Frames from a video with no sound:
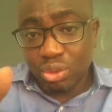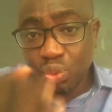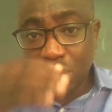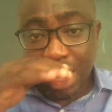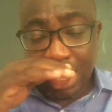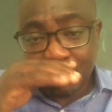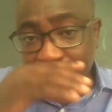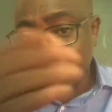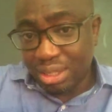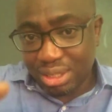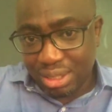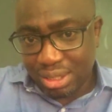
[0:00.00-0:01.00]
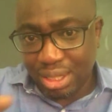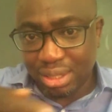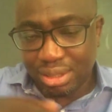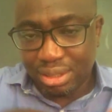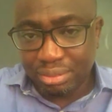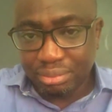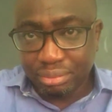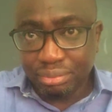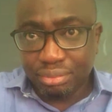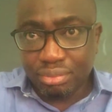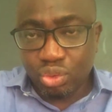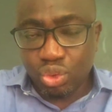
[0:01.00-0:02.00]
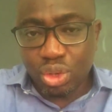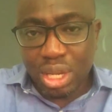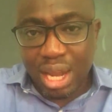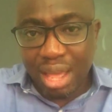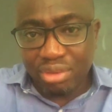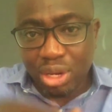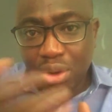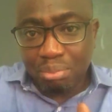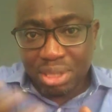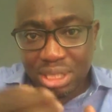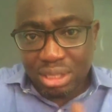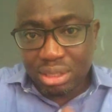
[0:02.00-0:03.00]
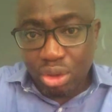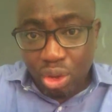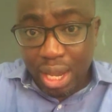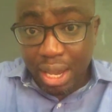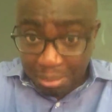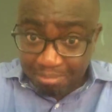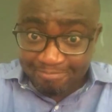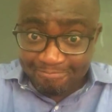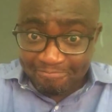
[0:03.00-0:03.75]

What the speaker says: What that means is this: you can have a competent lawyer.